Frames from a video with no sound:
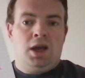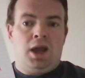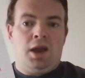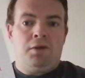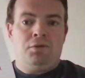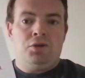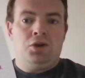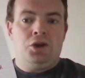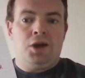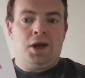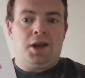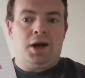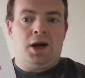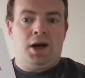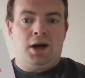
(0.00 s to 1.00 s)
if you get
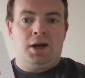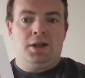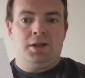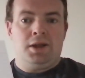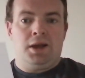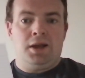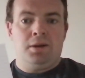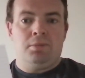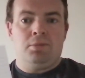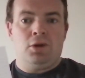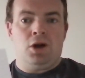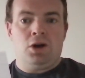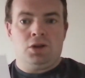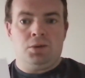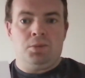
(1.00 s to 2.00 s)
a hand in and
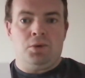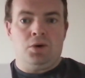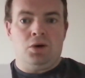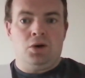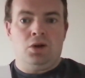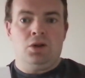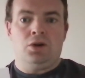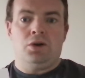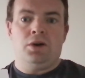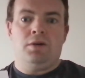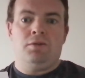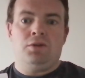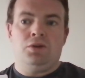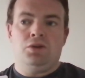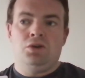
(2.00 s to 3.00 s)
block the ball, or
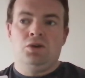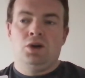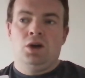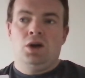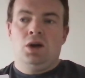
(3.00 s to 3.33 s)
if you